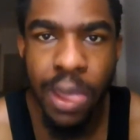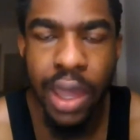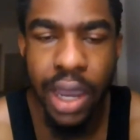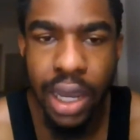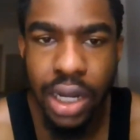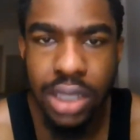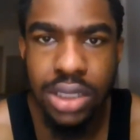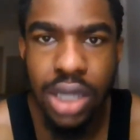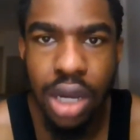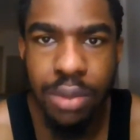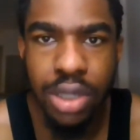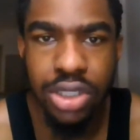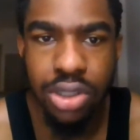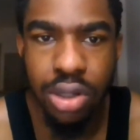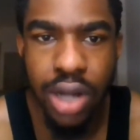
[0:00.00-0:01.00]
Anytime
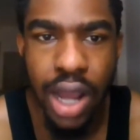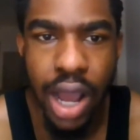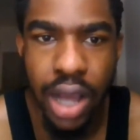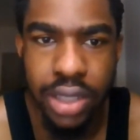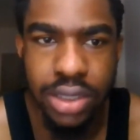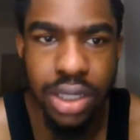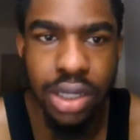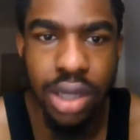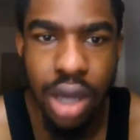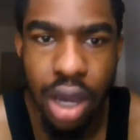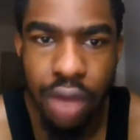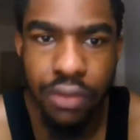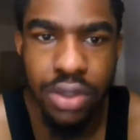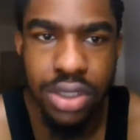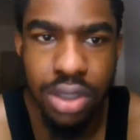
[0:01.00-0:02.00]
I start asking
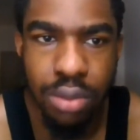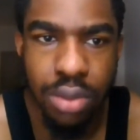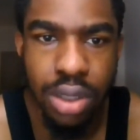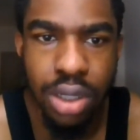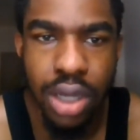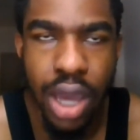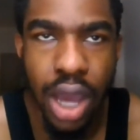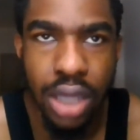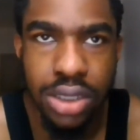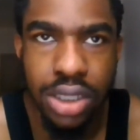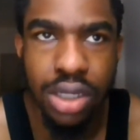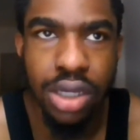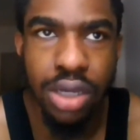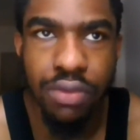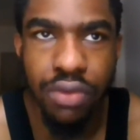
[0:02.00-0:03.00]
God for something,
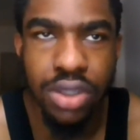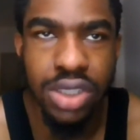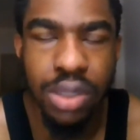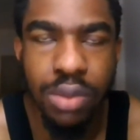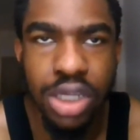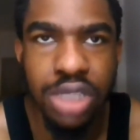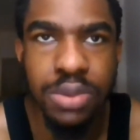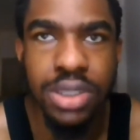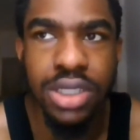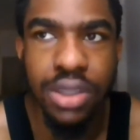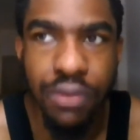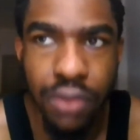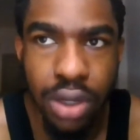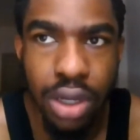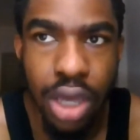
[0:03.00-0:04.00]
asking him for something
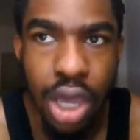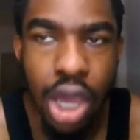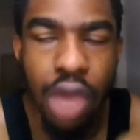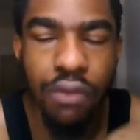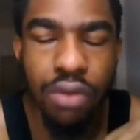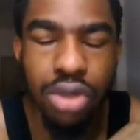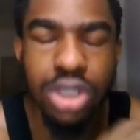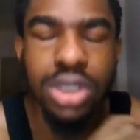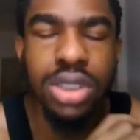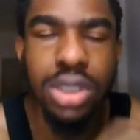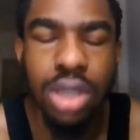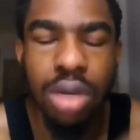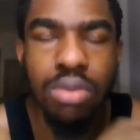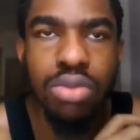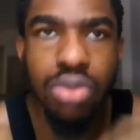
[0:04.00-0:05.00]
specific, for
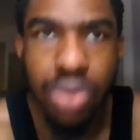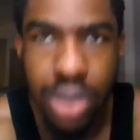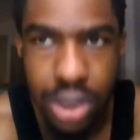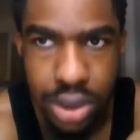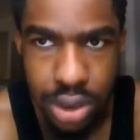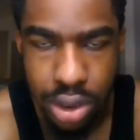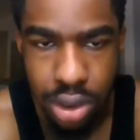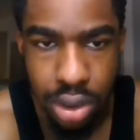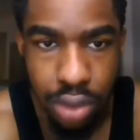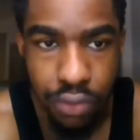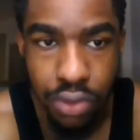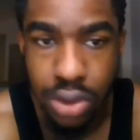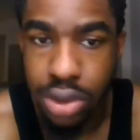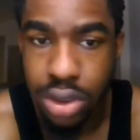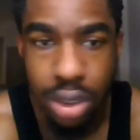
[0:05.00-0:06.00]
some reason,
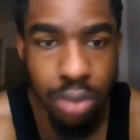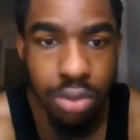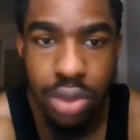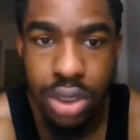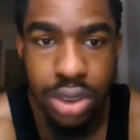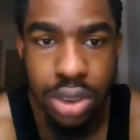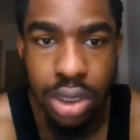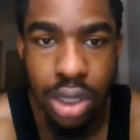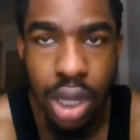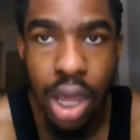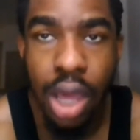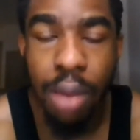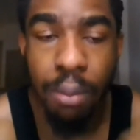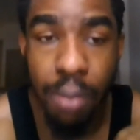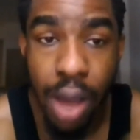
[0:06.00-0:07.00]

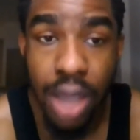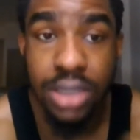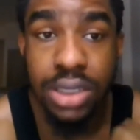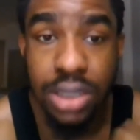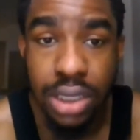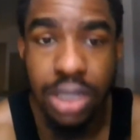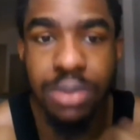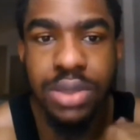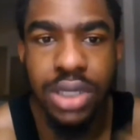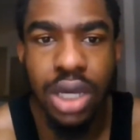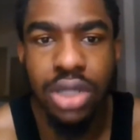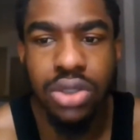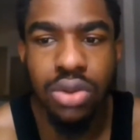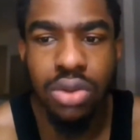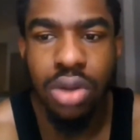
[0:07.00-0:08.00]
my sleep
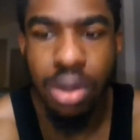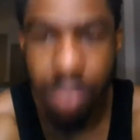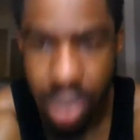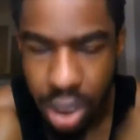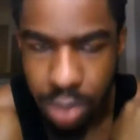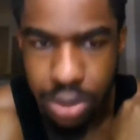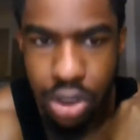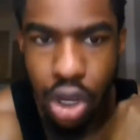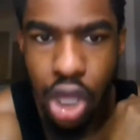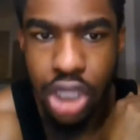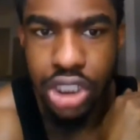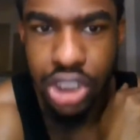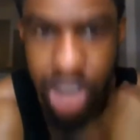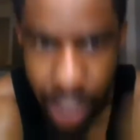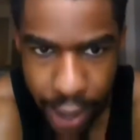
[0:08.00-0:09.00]
schedule becomes
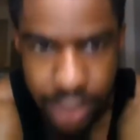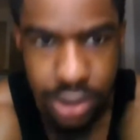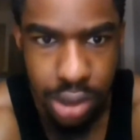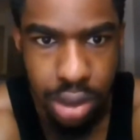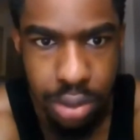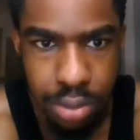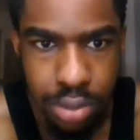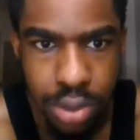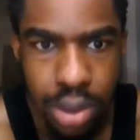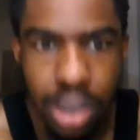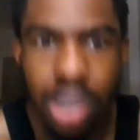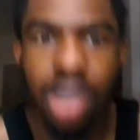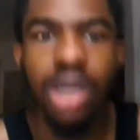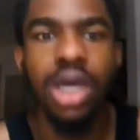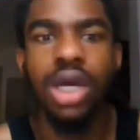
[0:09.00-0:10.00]
jacked up.
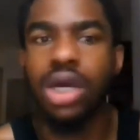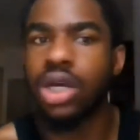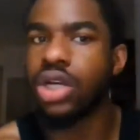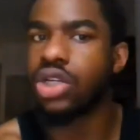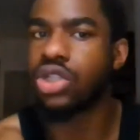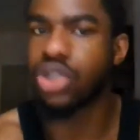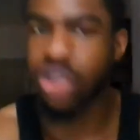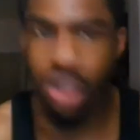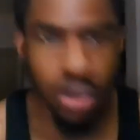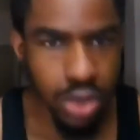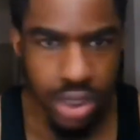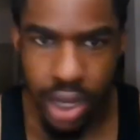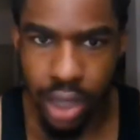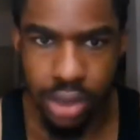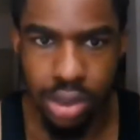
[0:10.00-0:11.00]
So
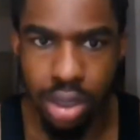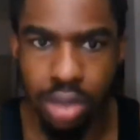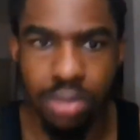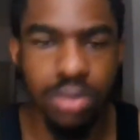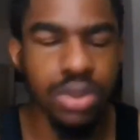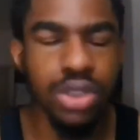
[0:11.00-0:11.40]
jacked up.